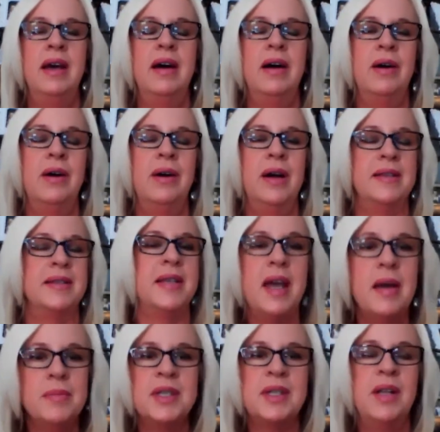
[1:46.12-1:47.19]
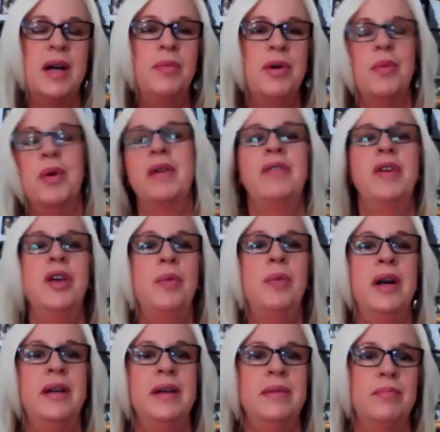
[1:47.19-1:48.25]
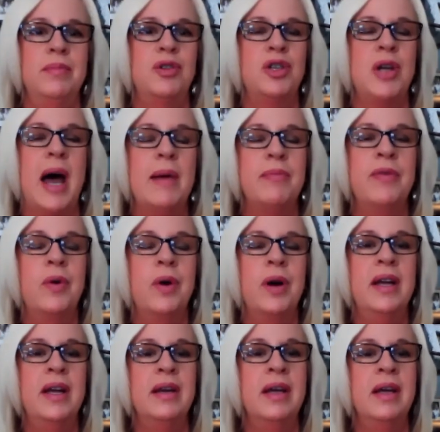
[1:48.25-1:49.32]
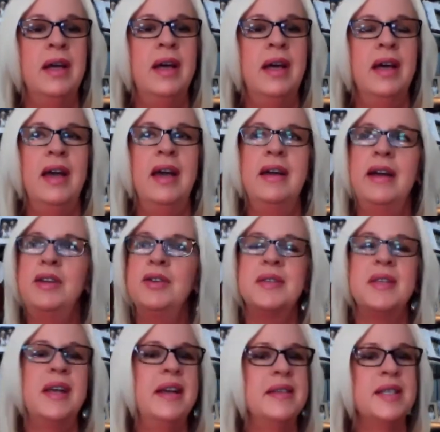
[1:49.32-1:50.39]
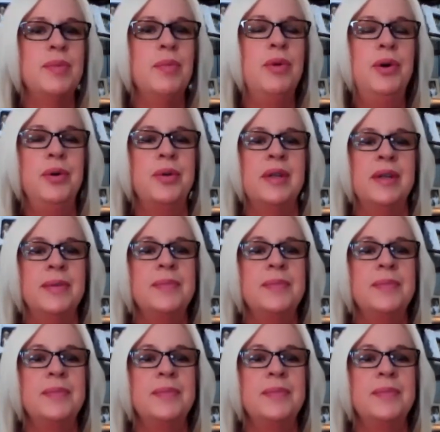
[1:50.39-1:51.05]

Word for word: or at Sam's Club or wherever you want to shop for it. And I just think it's smooth.